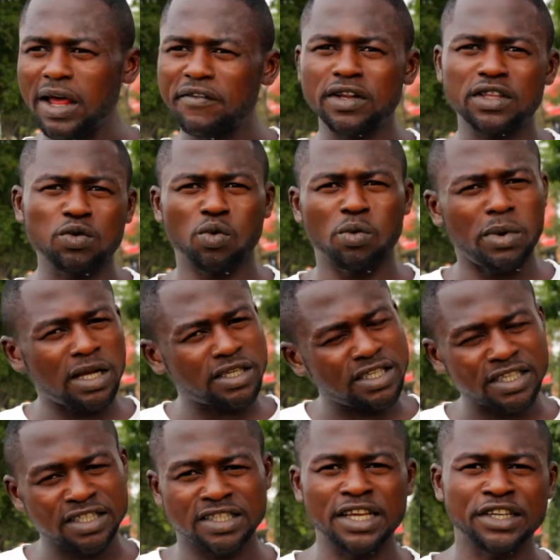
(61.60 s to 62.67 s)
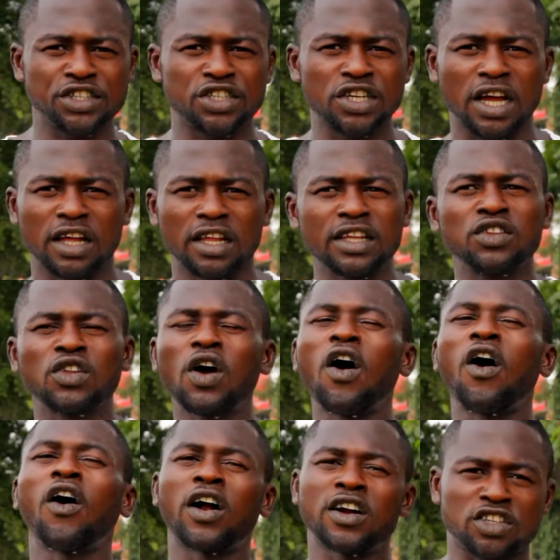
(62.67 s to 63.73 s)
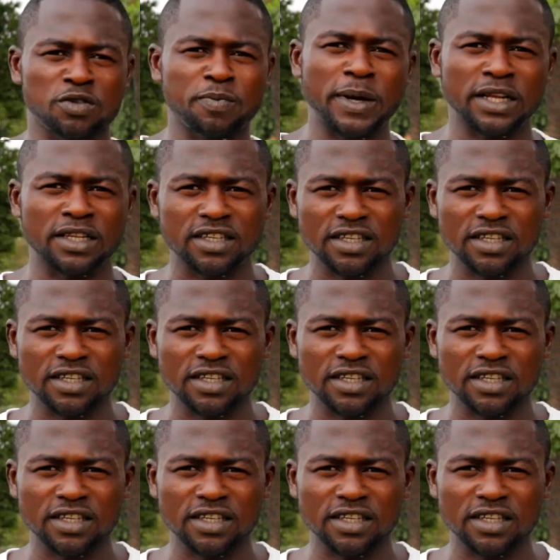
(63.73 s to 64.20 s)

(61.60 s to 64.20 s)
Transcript: everything woman is essential in all aspects.